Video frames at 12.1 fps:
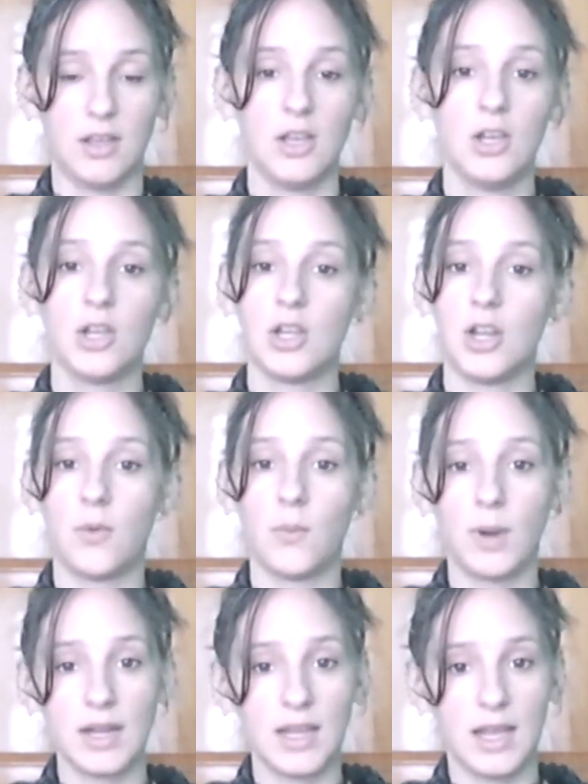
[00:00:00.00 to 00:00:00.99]
You don't
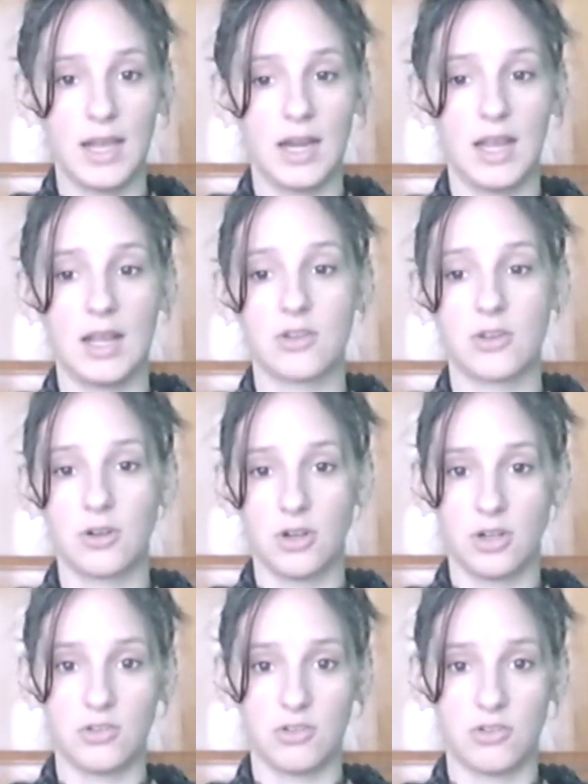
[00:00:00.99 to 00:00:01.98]
want to get headaches or
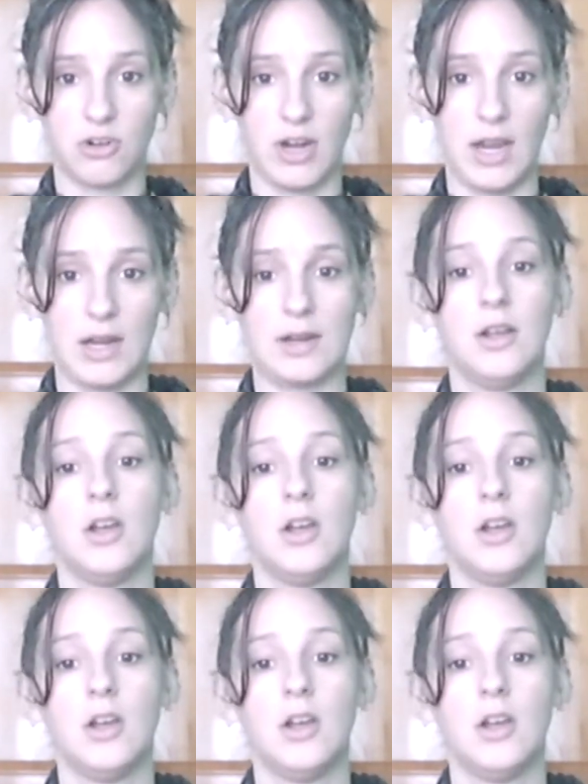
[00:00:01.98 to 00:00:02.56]
cause strain